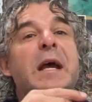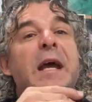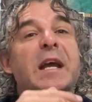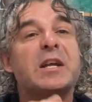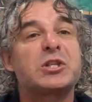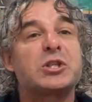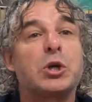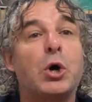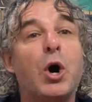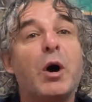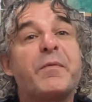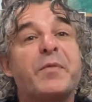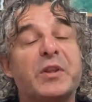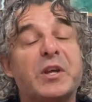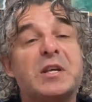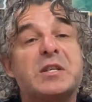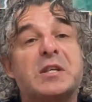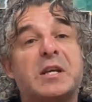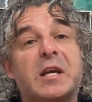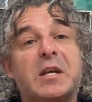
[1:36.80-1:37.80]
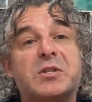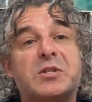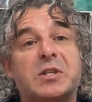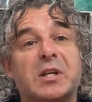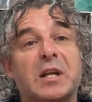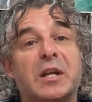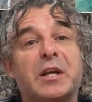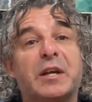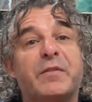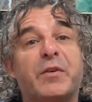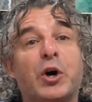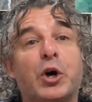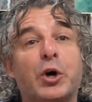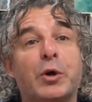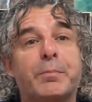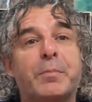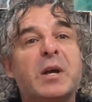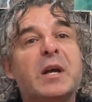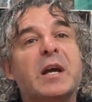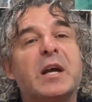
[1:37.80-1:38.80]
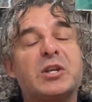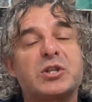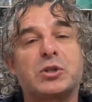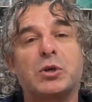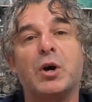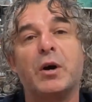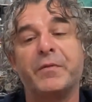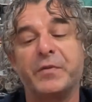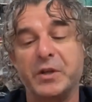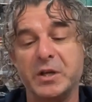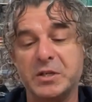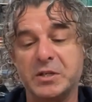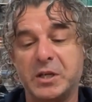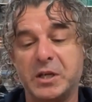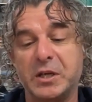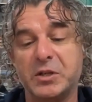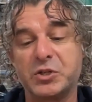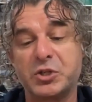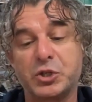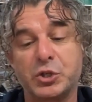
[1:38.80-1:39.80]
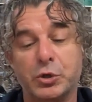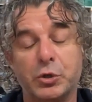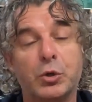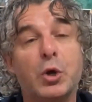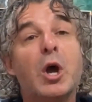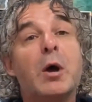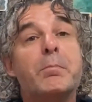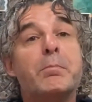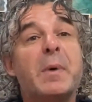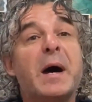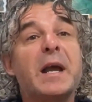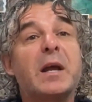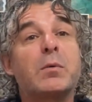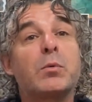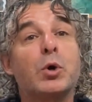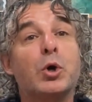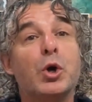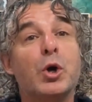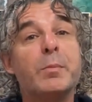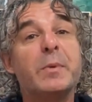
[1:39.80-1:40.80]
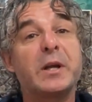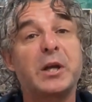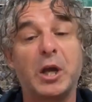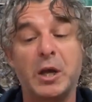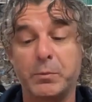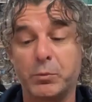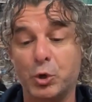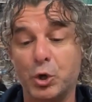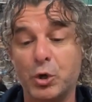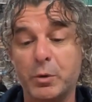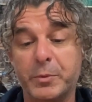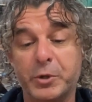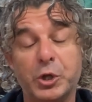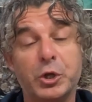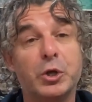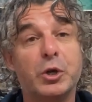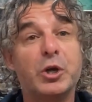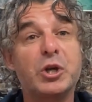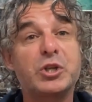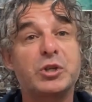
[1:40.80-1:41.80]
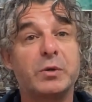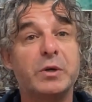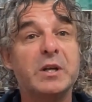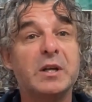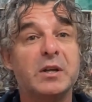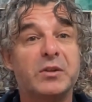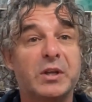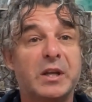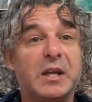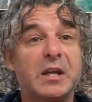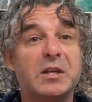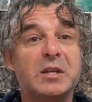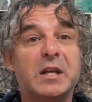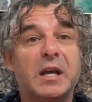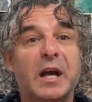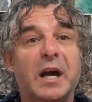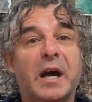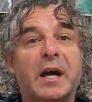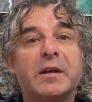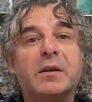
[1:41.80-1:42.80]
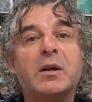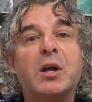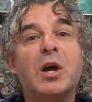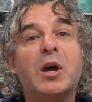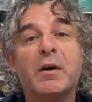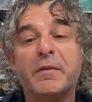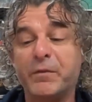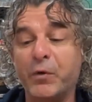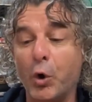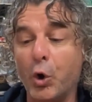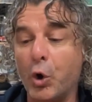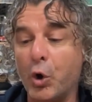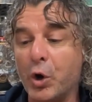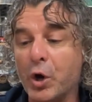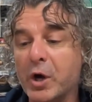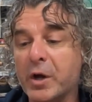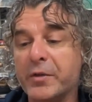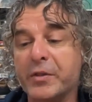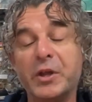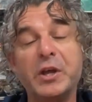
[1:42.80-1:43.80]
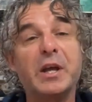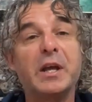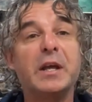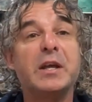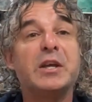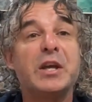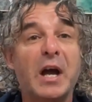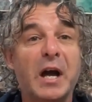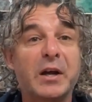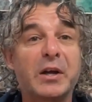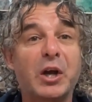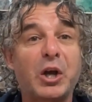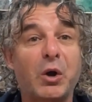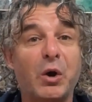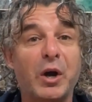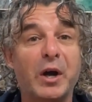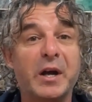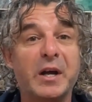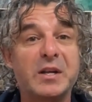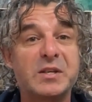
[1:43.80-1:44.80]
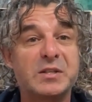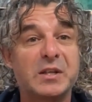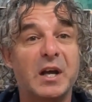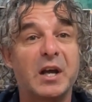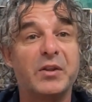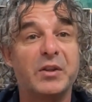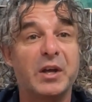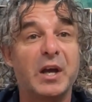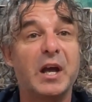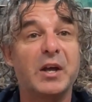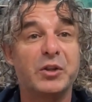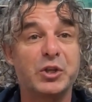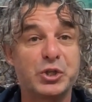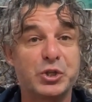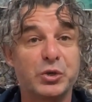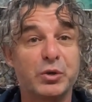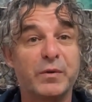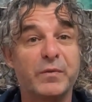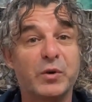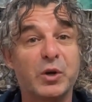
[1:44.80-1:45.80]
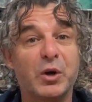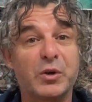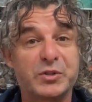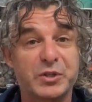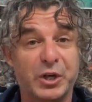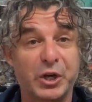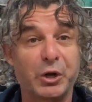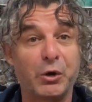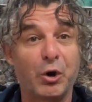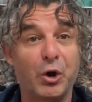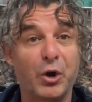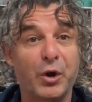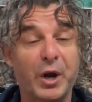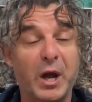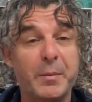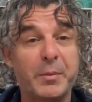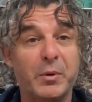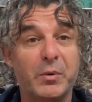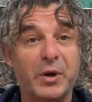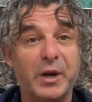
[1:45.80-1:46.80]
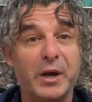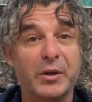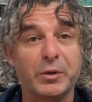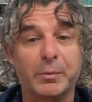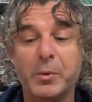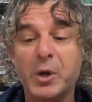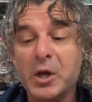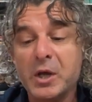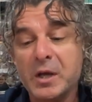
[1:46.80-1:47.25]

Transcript: It's time for these kids to leave home. It's time for these kids to make room and keep room in the nursery, in the kindergarten, for the younger crays and the juveniles that are growing up around them.